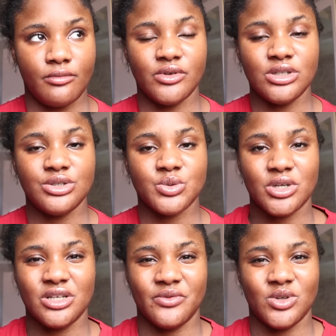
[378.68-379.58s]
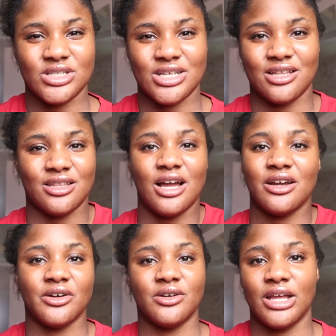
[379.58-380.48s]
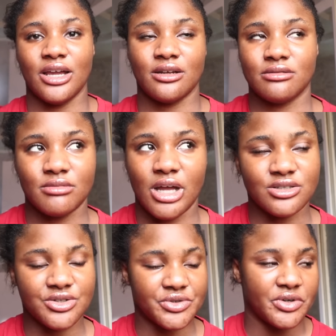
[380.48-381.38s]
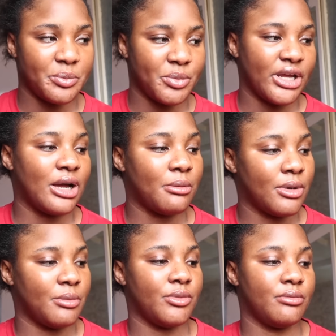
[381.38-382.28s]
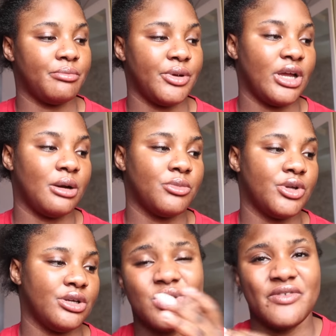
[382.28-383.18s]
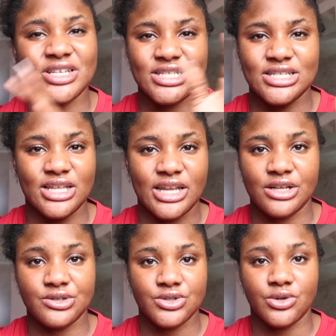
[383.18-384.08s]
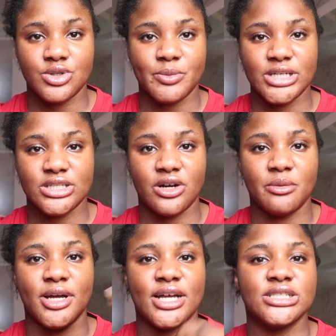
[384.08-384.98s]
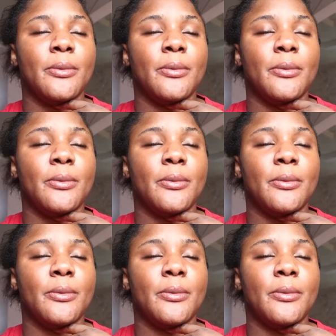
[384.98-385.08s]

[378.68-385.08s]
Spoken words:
only use one influencer, and that girl, like, I just regret paying her money. So ever since then I just stuck to my Instagram ads.